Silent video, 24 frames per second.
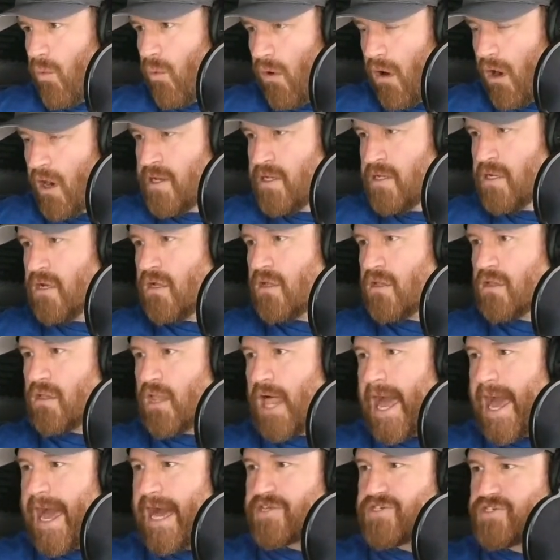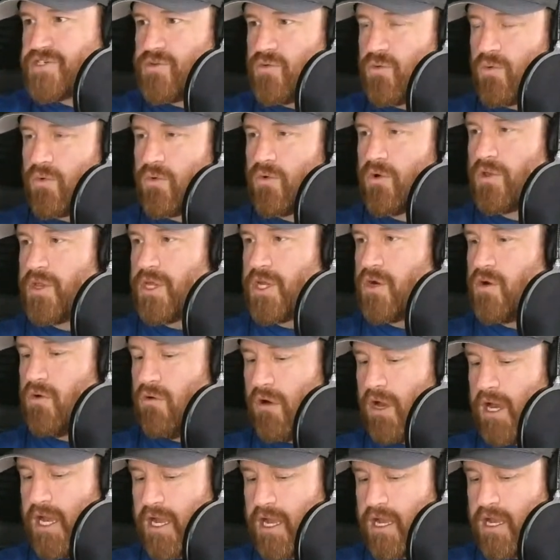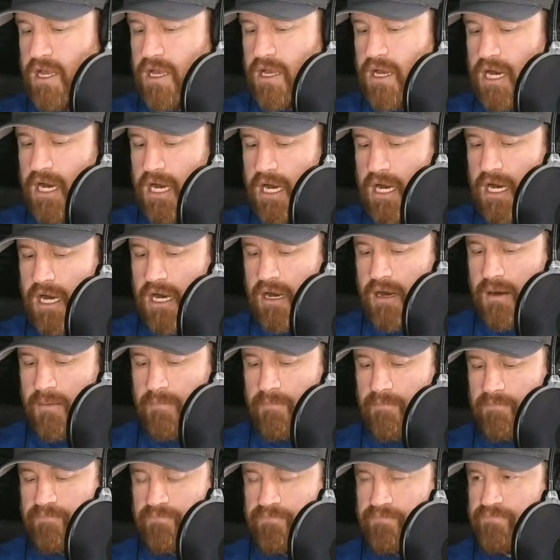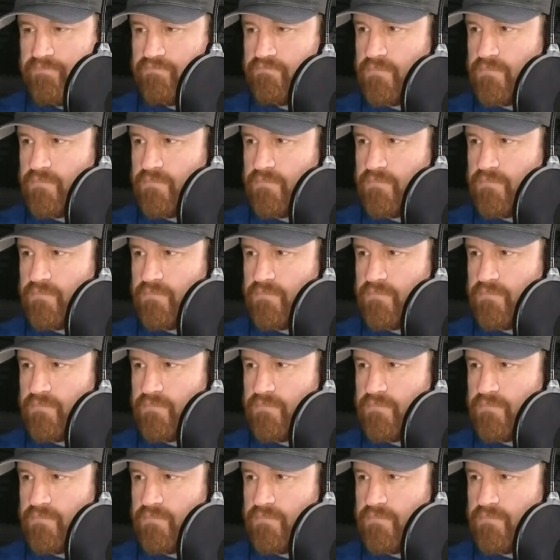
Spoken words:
one last really quick, topic